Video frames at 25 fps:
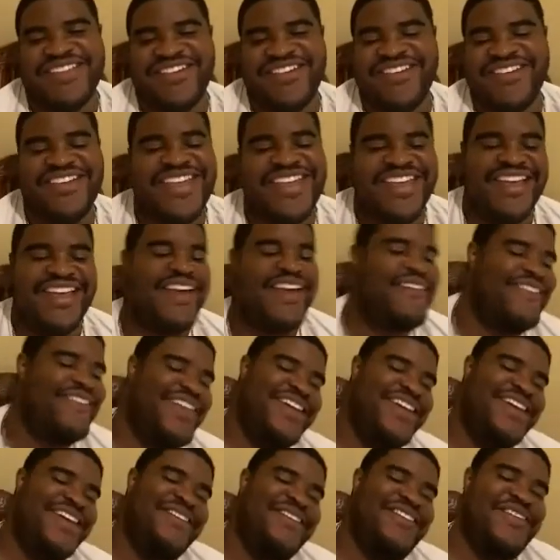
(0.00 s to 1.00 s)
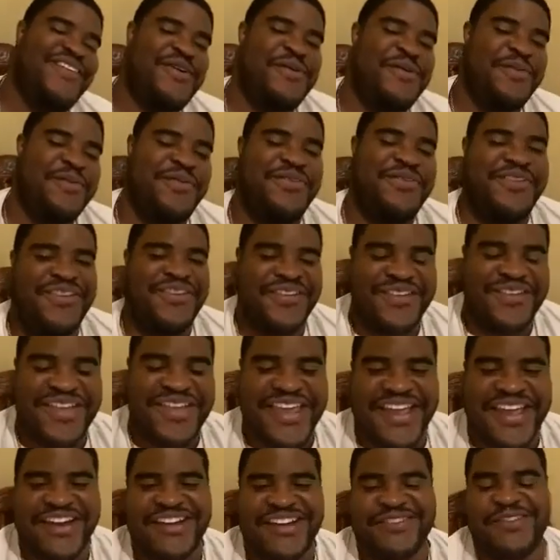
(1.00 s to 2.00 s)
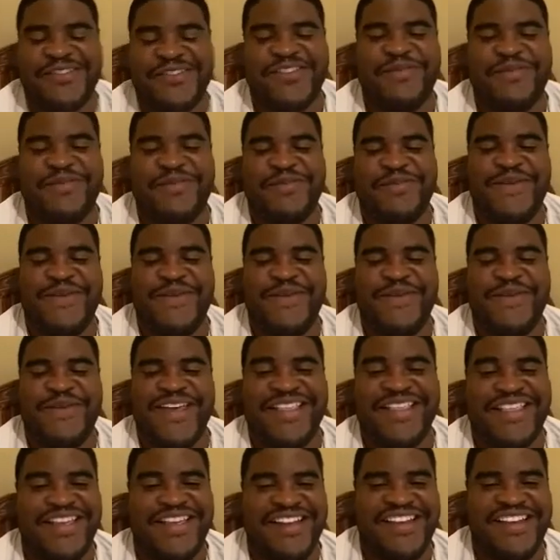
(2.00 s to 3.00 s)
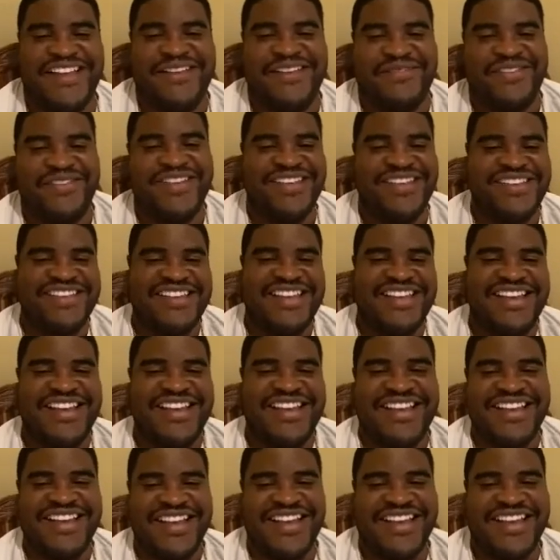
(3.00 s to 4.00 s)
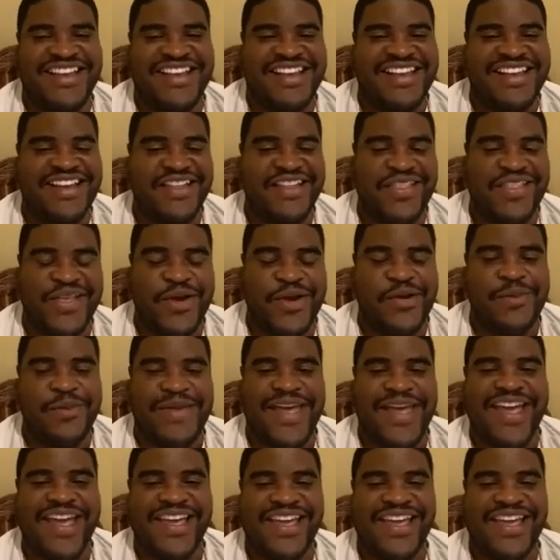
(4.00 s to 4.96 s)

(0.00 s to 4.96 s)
You can't. come on, bro. You can't disrespect that defense. Khalil Mack.